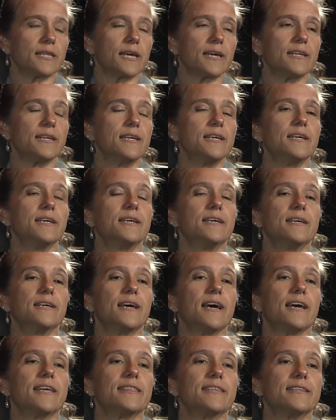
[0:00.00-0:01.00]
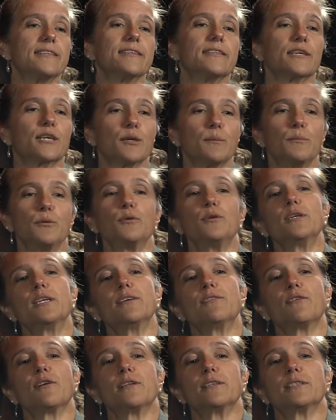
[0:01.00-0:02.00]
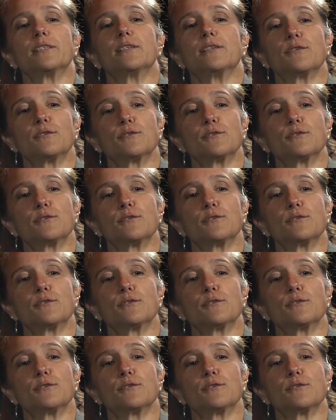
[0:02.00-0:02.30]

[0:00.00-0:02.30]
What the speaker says: That I think that the community of Arlington